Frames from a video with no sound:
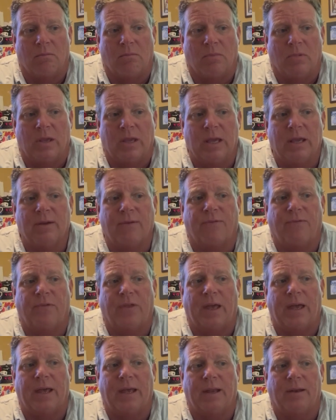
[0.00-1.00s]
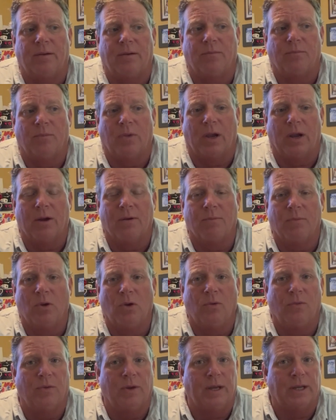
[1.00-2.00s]
If that air
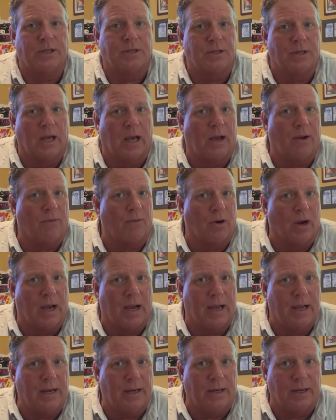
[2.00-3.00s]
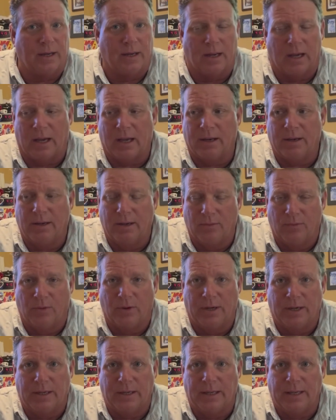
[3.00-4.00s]
movement is not right and not
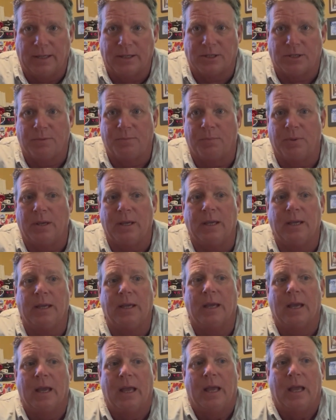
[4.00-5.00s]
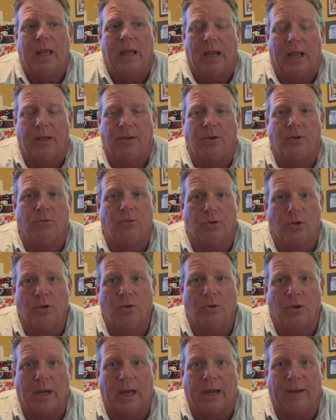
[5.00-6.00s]
what it needs to be, and you
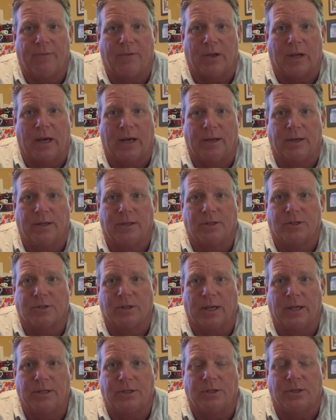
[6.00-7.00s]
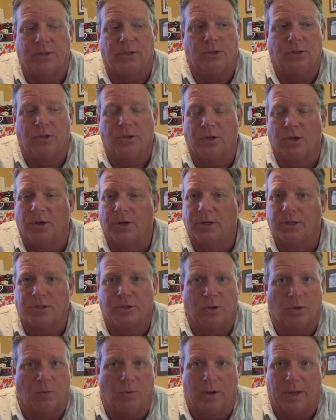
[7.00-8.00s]
do have condensation, there is
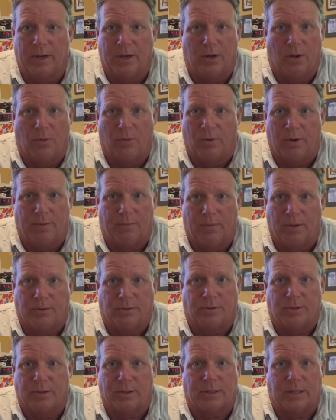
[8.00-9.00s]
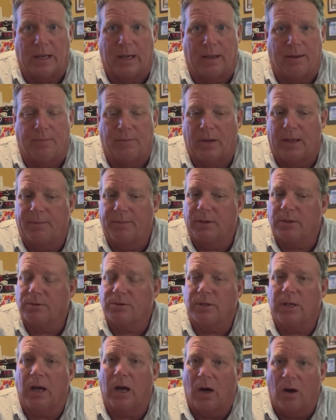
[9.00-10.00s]
no way of knowing it most of the time. Now, I'm not going to
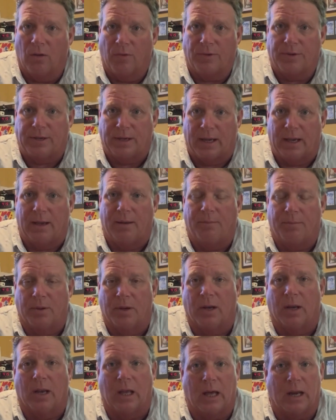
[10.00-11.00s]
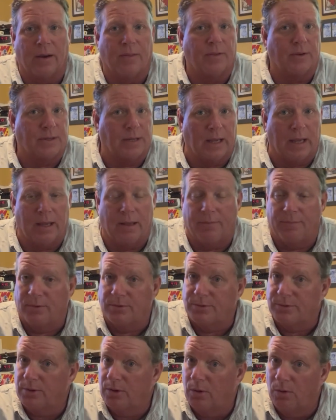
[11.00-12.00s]
say all the time, but a lot of the time,
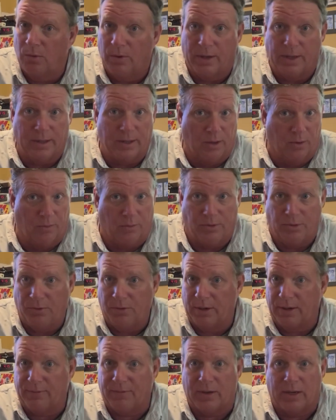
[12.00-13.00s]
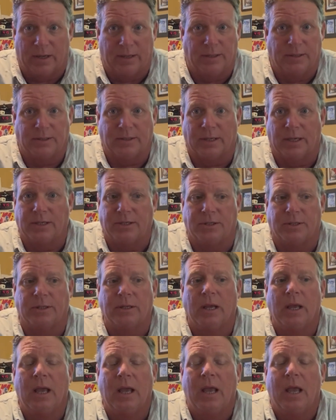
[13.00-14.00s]
there's no way of knowing you have condensation.
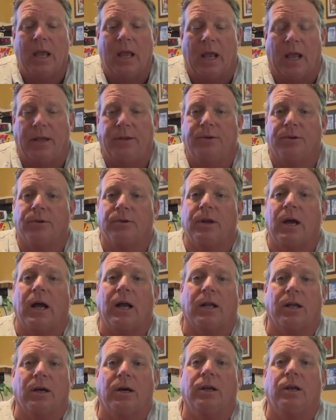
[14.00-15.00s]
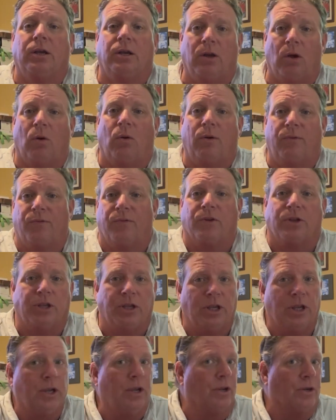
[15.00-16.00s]
And you're not going to know it for
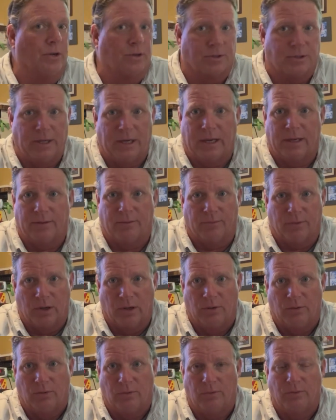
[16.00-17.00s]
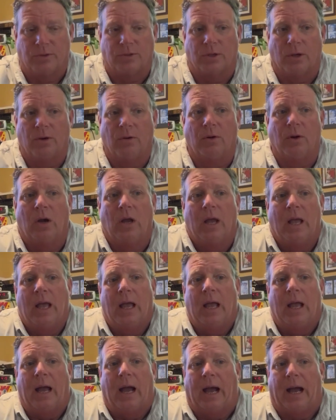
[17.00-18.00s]
years down the road. So
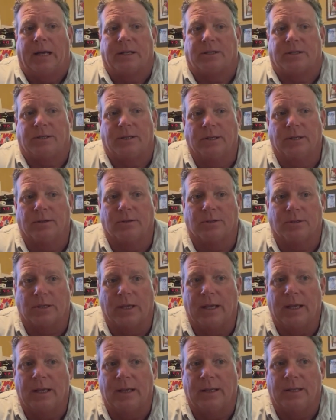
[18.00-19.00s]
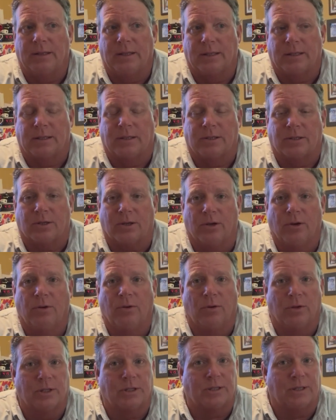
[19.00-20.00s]
I still say that
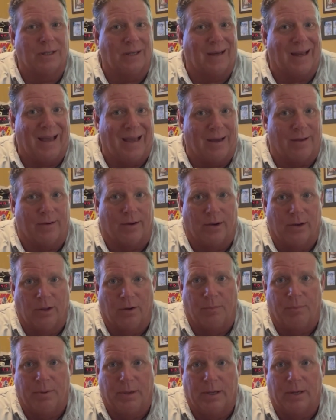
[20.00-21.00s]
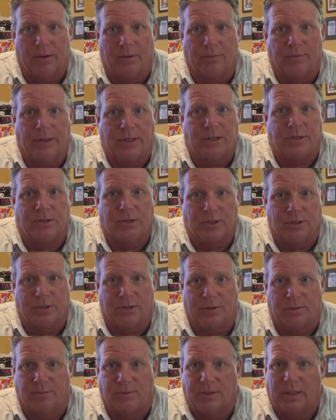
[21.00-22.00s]
school is still out a little bit on these
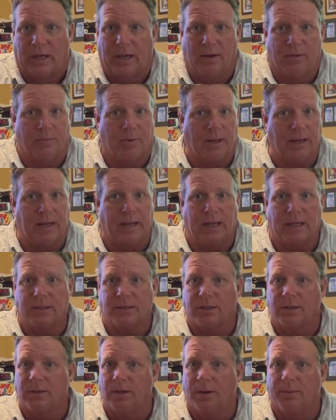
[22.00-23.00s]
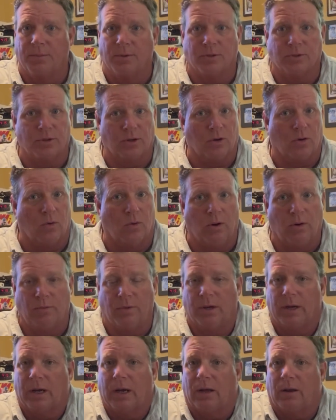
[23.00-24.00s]
systems. Now, everybody has the numbers they're quoting
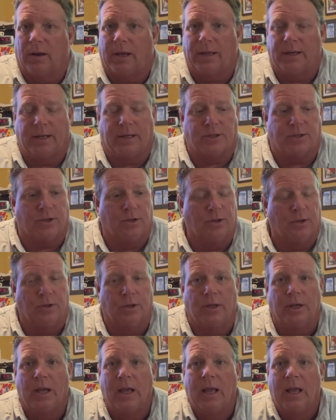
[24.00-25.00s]
and all that, and that's good.